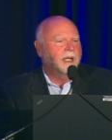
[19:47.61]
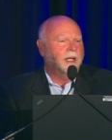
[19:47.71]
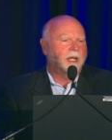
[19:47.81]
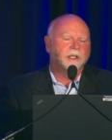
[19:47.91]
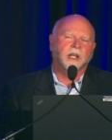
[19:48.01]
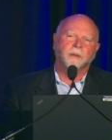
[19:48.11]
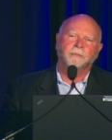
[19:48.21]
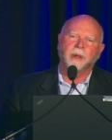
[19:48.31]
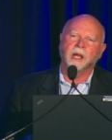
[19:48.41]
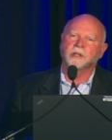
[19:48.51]
And I said,
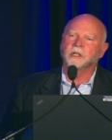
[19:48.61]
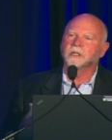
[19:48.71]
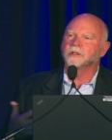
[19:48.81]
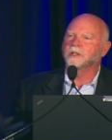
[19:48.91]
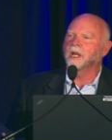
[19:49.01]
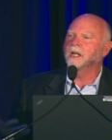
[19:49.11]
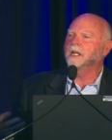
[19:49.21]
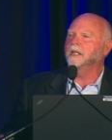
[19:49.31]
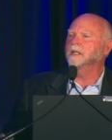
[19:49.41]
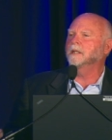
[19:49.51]
imagine
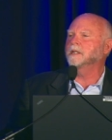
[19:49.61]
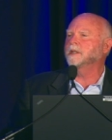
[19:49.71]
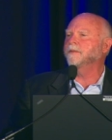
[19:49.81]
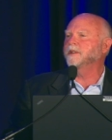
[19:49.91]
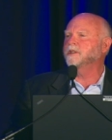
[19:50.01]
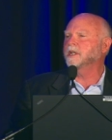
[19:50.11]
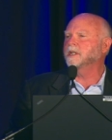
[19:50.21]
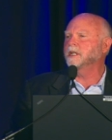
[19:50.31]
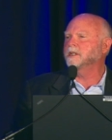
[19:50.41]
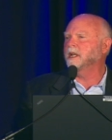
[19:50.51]
designing the seven
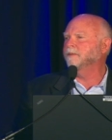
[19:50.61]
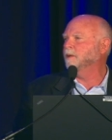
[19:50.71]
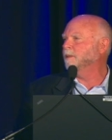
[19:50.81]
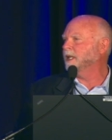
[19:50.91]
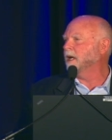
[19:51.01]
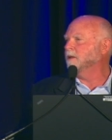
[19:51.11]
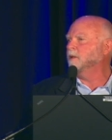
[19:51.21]
sixty-seven without